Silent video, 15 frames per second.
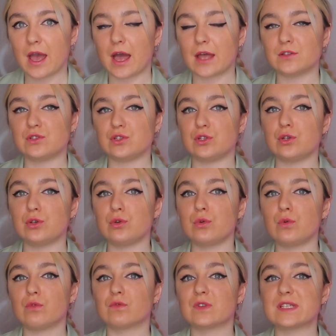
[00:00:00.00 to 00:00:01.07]
and
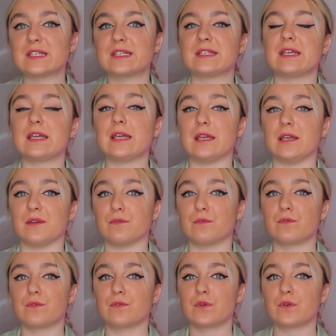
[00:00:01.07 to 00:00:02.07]
you receive